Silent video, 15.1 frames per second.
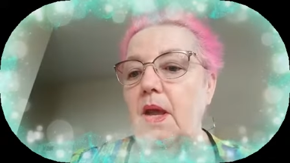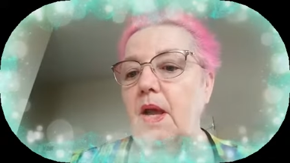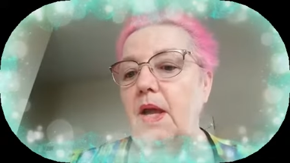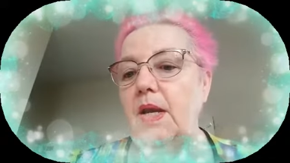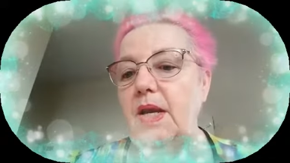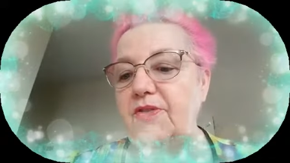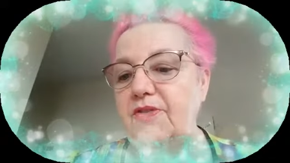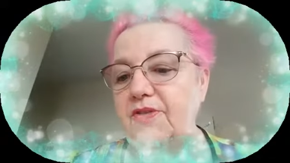
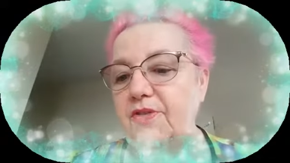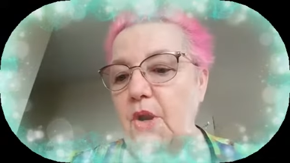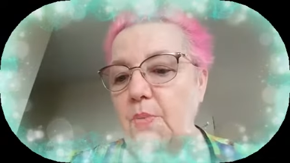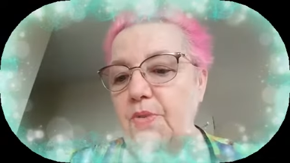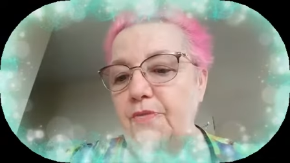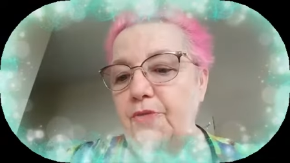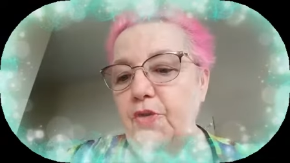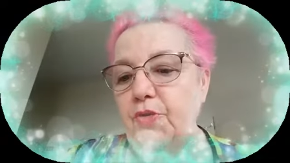Let's start with
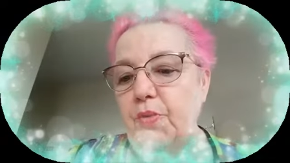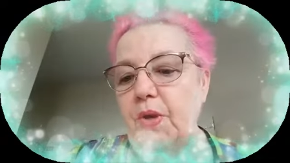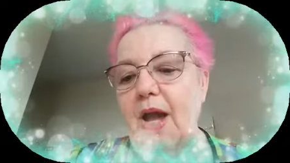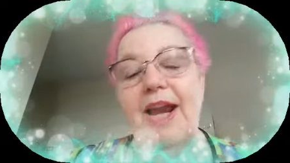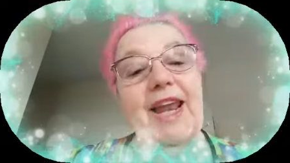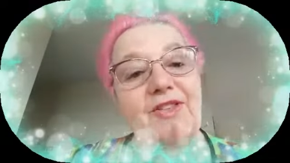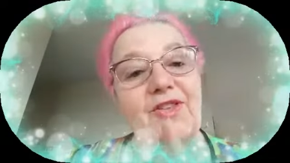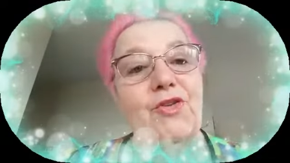the first one. I
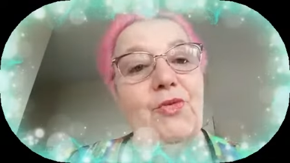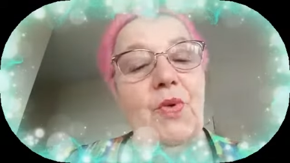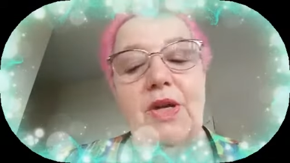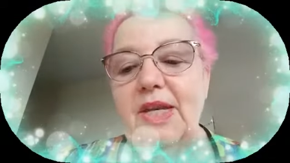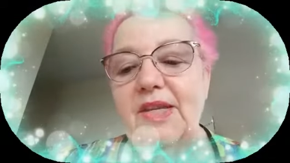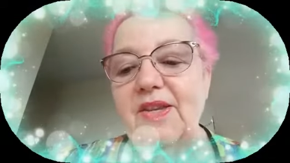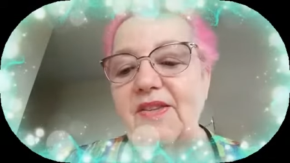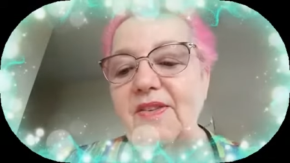like this one.
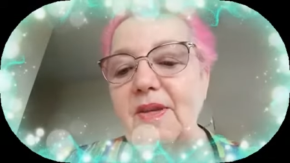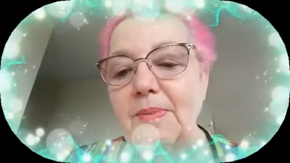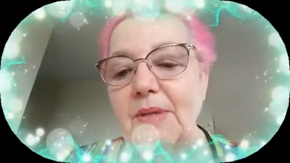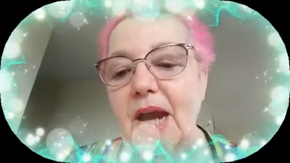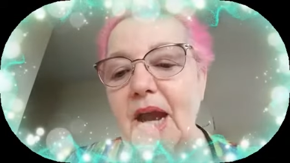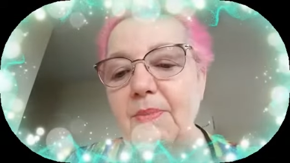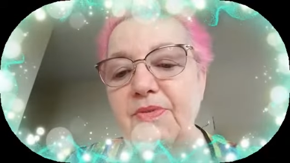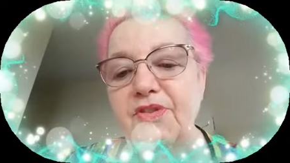It says,
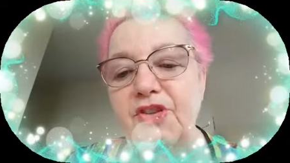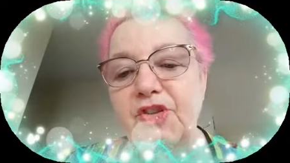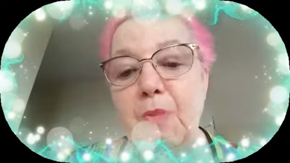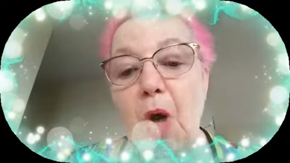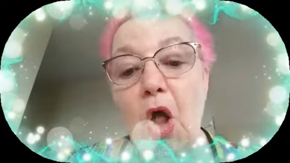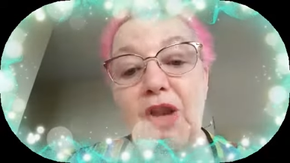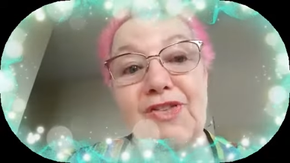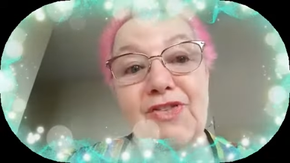sometimes the
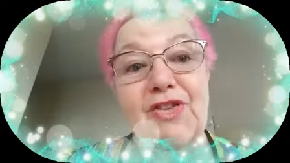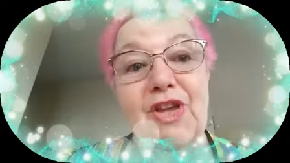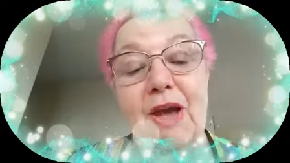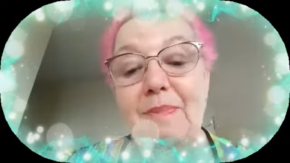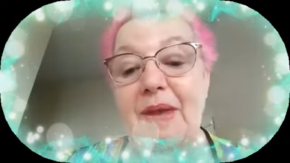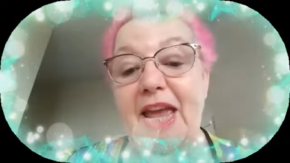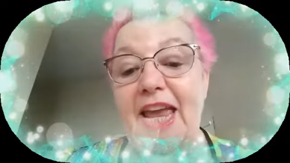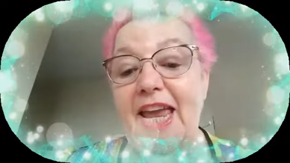smallest
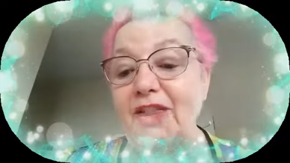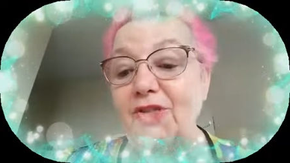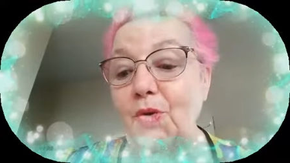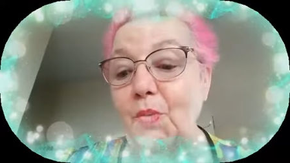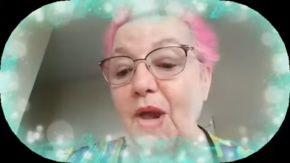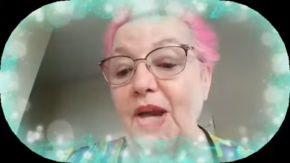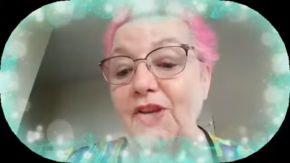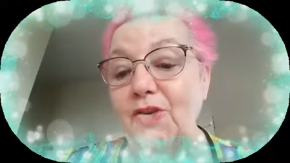step in the
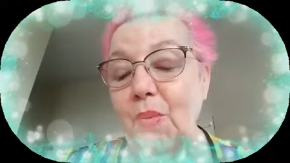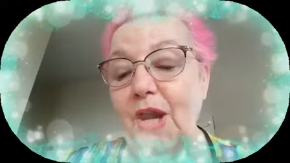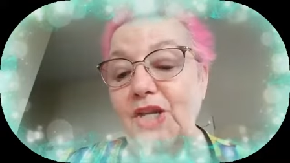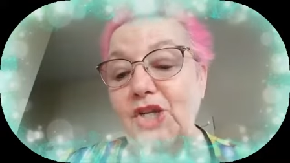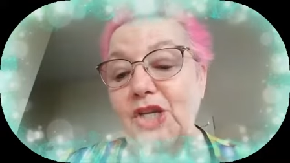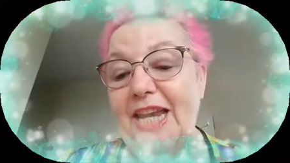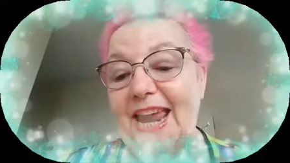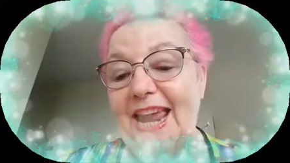right
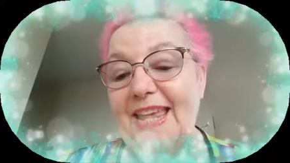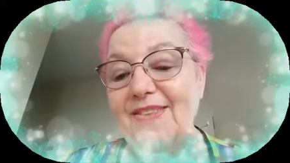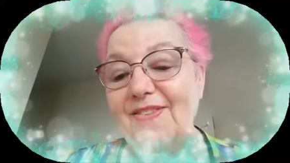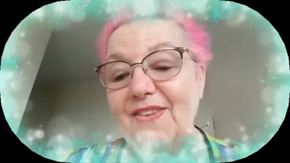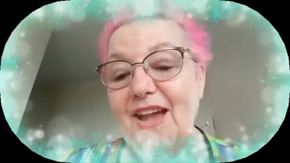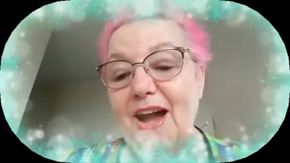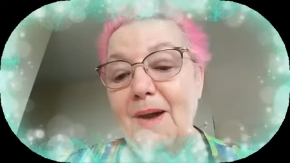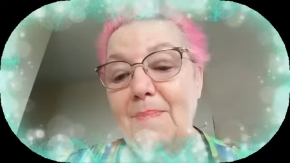direction ends
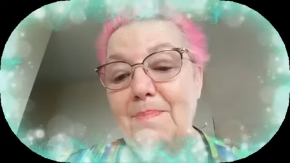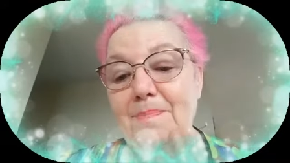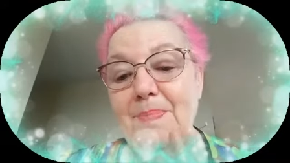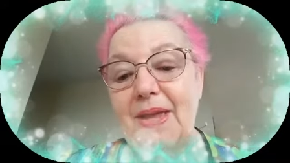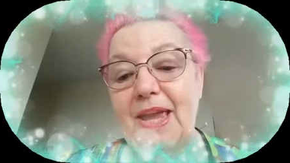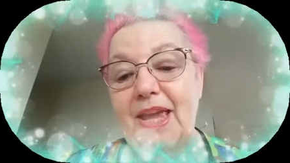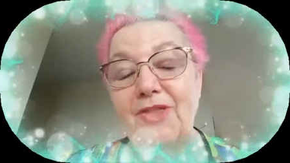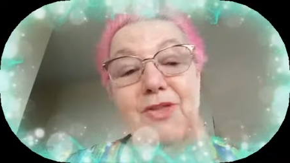up
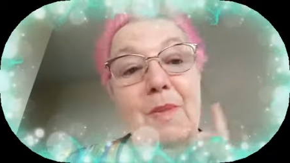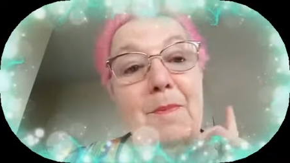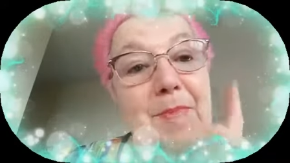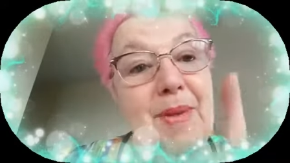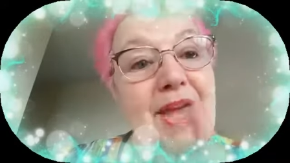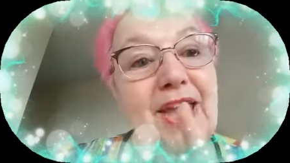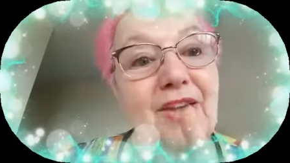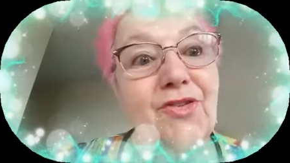being the
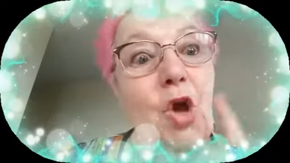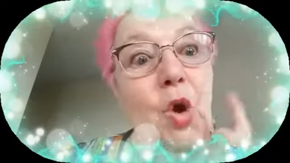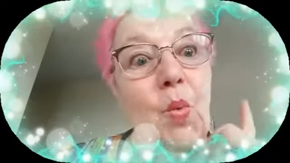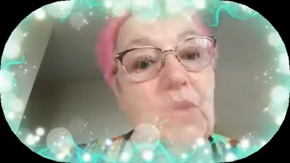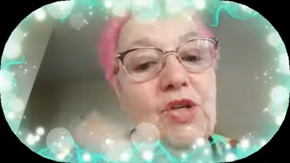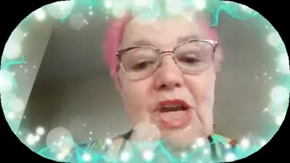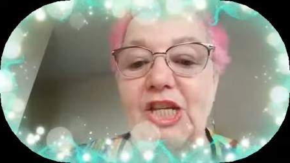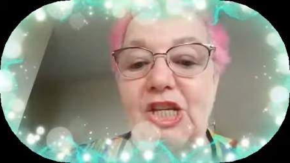biggest,
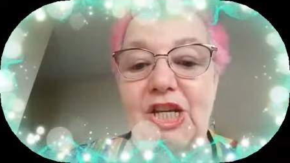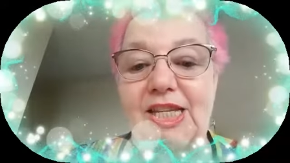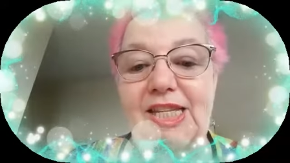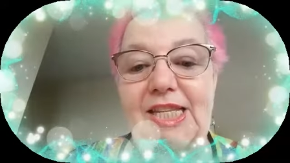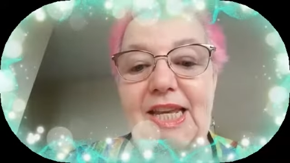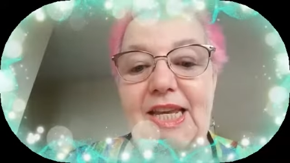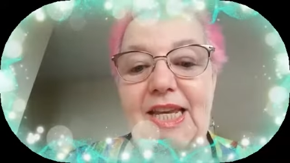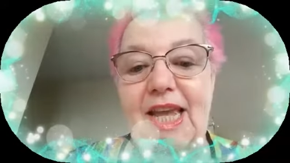which I just
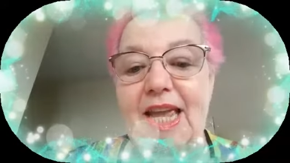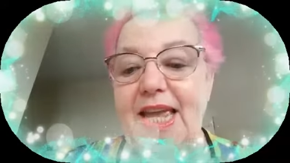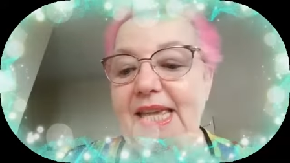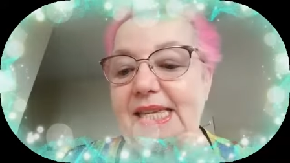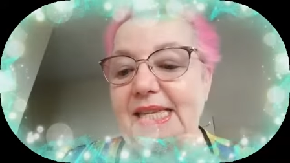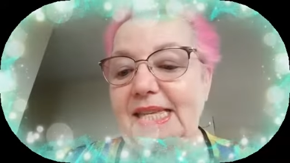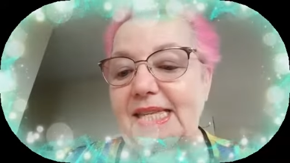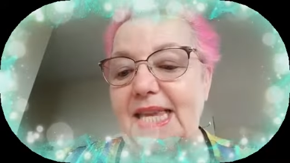did.
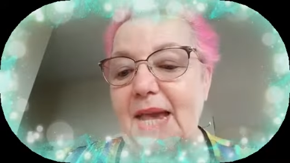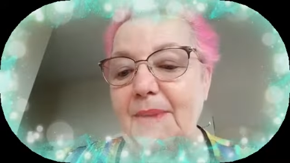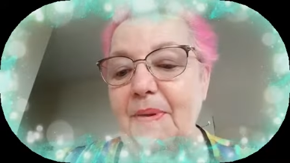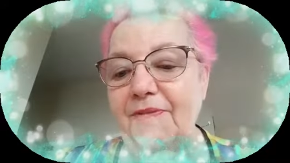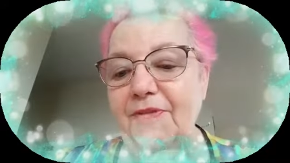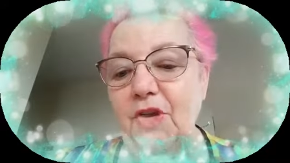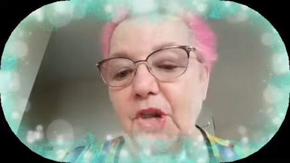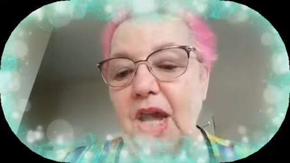Step
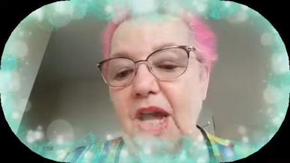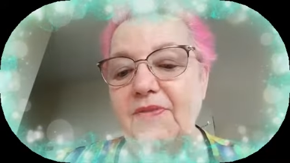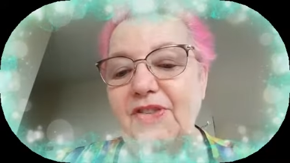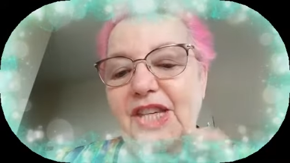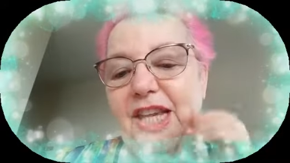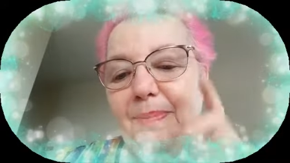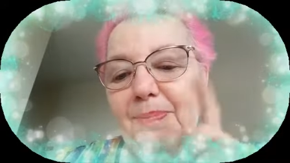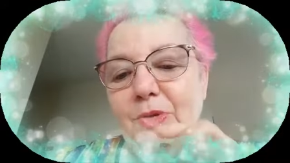up your life.
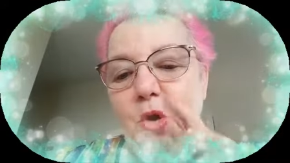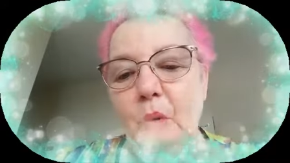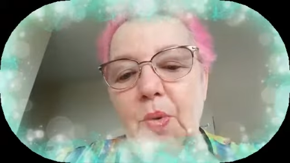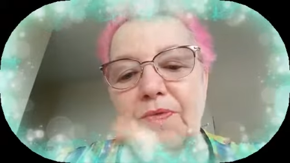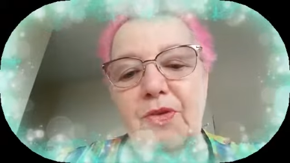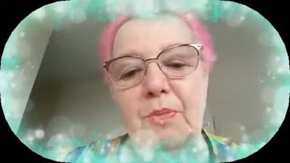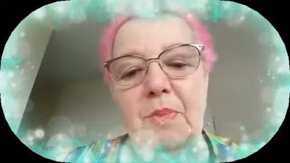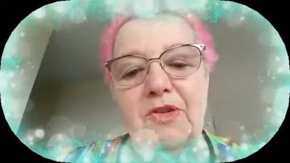Tiptoe
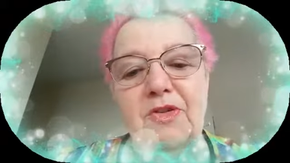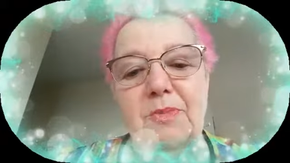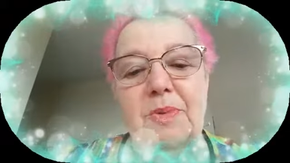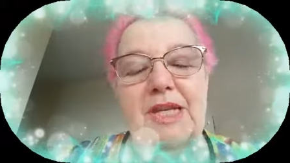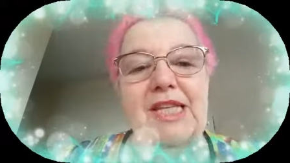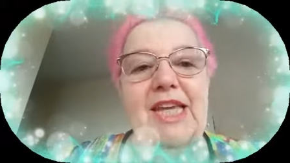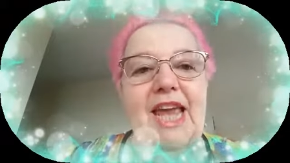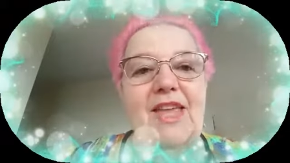if you must, but
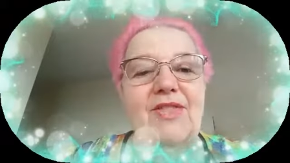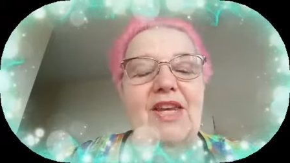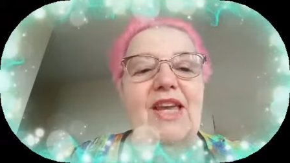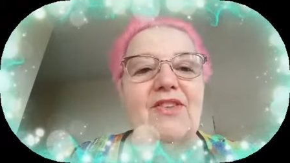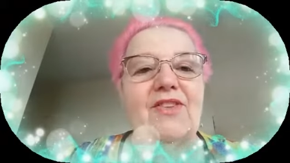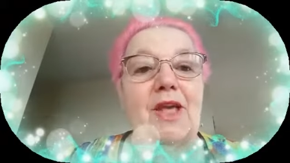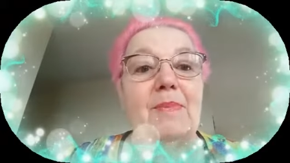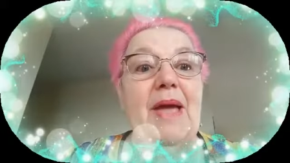take the
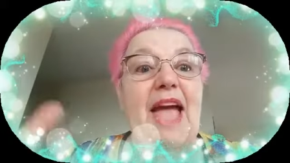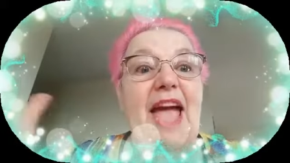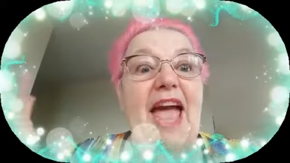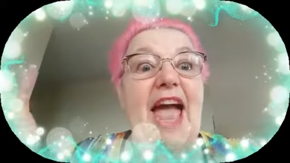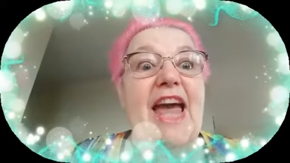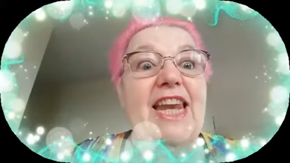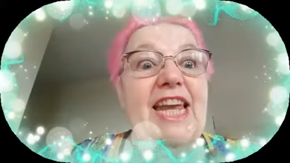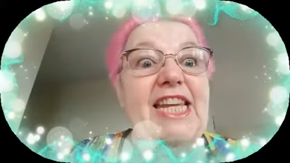next step.
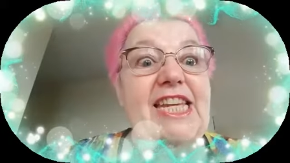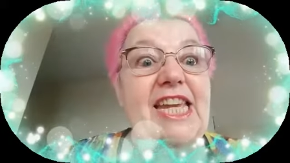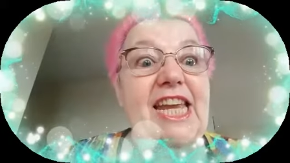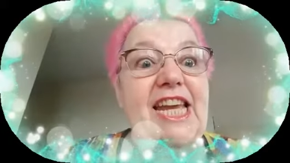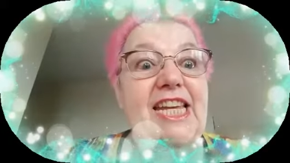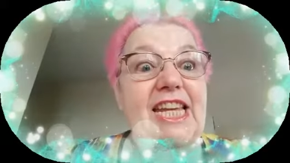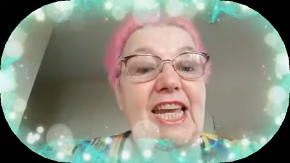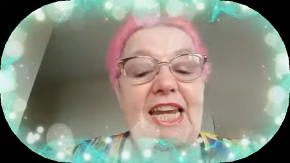And I did.
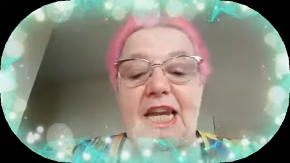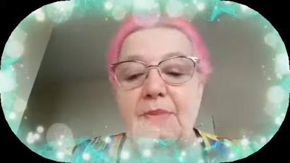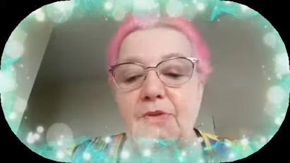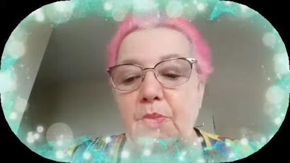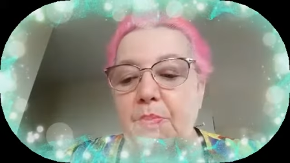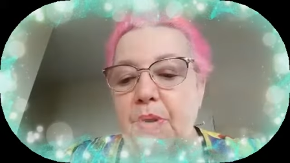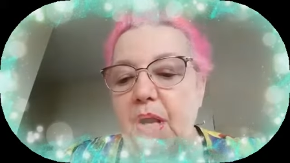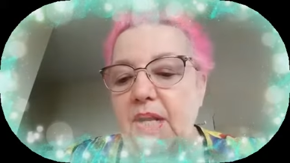And I'm so
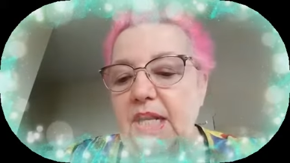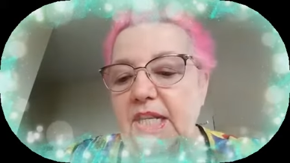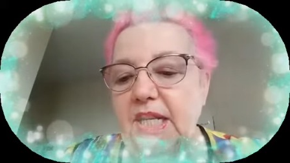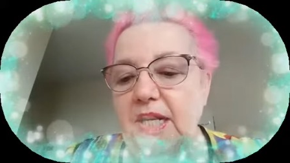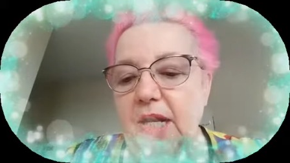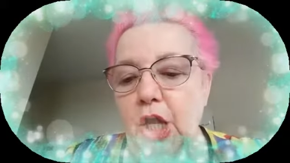proud I did.